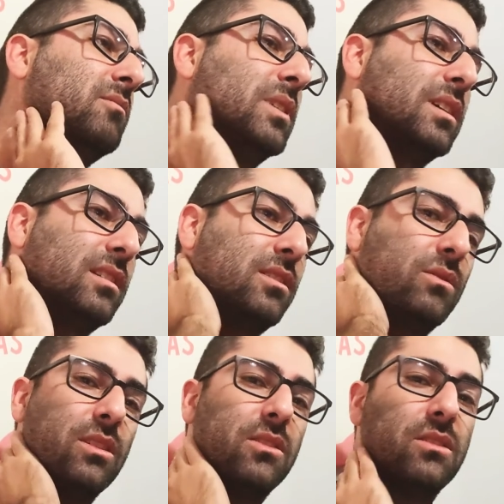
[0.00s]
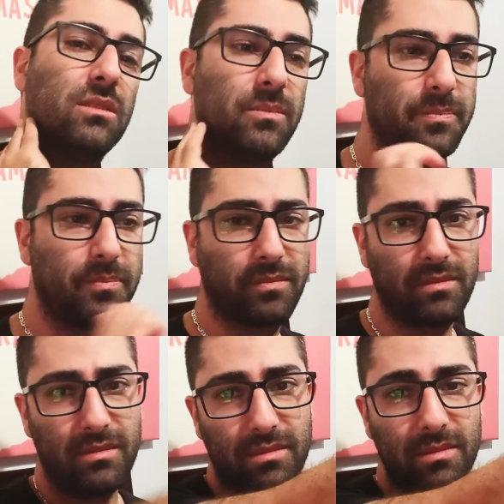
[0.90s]
Like near Russell.
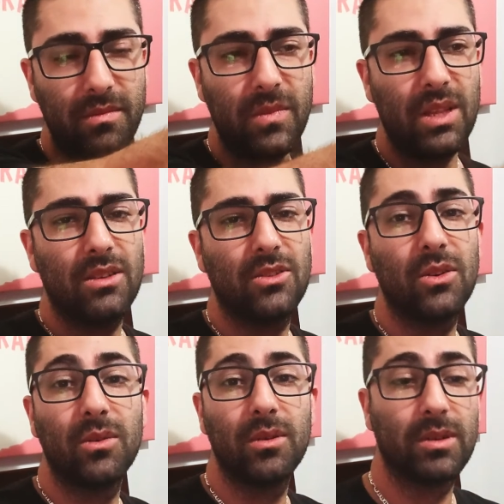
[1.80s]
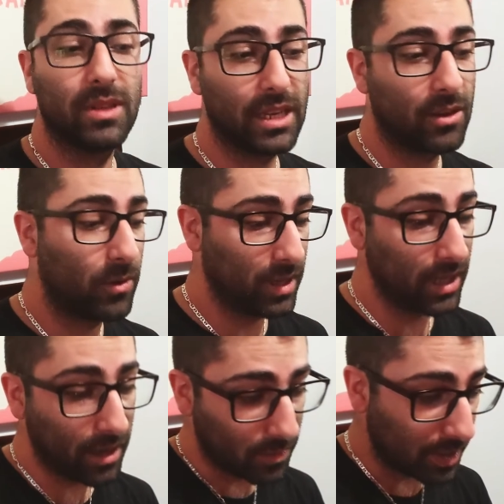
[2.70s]
So we were like going
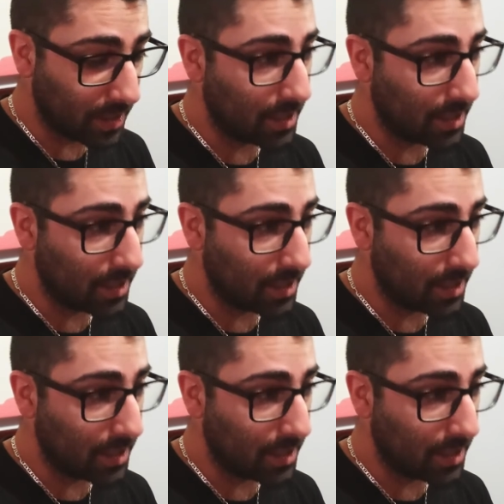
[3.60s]
that way,